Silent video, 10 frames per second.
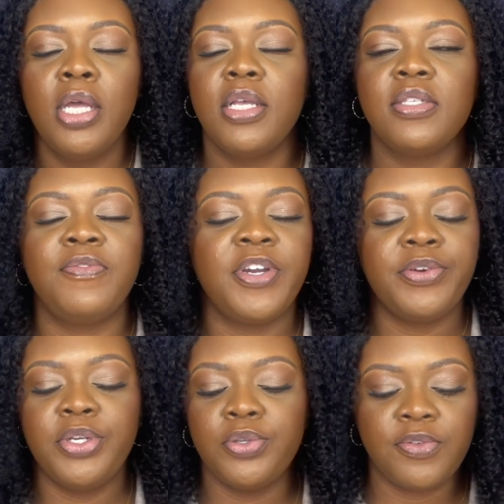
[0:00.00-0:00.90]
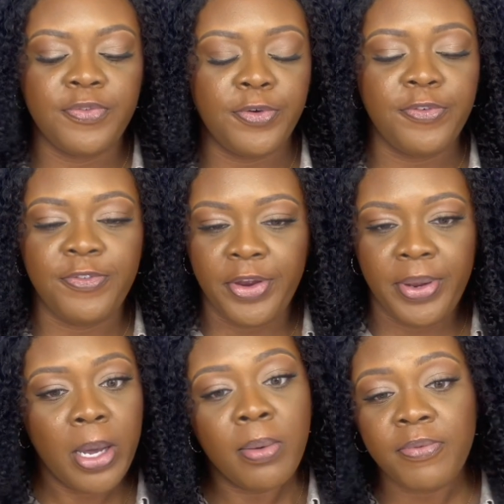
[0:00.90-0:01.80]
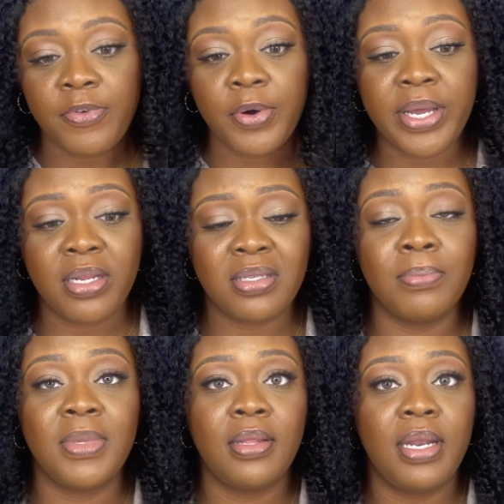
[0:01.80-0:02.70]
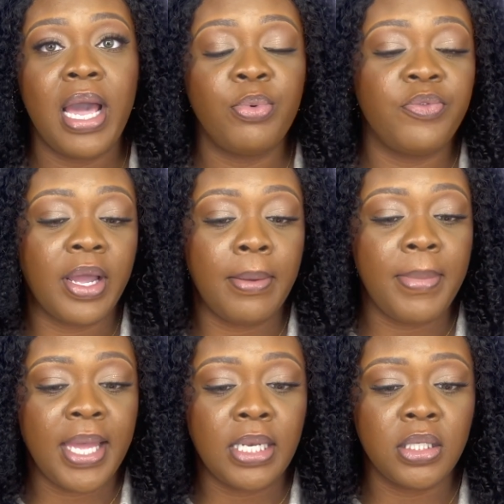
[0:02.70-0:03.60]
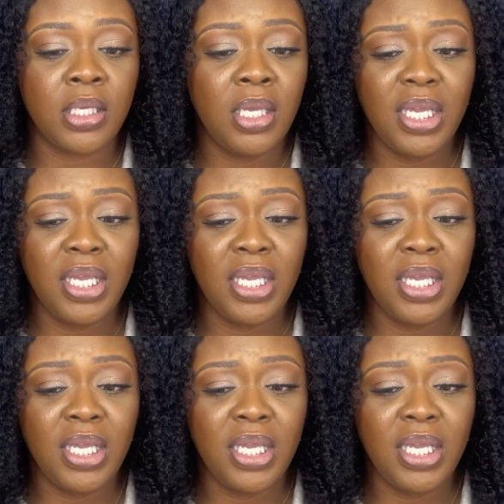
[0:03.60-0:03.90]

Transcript: is very useful, very helpful, and is something that I would recommend.